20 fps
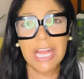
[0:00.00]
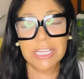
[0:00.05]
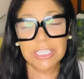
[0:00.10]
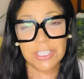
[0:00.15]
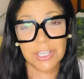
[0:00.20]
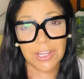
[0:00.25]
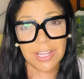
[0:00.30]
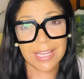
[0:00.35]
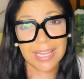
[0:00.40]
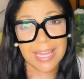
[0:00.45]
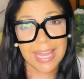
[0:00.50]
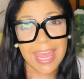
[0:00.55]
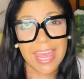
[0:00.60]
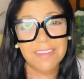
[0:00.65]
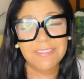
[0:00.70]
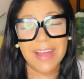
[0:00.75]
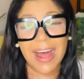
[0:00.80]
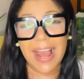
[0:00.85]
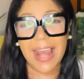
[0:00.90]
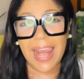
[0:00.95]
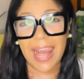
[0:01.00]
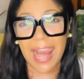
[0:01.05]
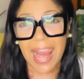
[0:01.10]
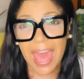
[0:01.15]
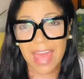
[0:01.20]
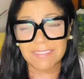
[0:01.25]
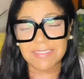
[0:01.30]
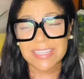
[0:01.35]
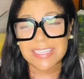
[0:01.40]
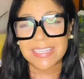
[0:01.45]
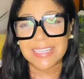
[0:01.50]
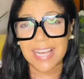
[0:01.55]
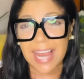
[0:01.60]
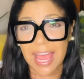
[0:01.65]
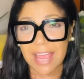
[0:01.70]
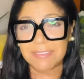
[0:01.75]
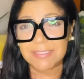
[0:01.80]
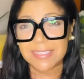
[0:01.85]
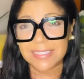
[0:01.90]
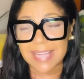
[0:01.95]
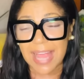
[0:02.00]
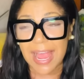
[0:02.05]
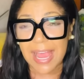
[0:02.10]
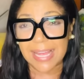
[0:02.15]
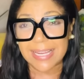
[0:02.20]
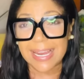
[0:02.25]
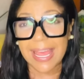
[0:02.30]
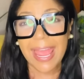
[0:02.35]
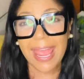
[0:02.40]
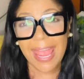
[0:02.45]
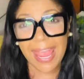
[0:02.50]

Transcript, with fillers: to live a lavish lifestyle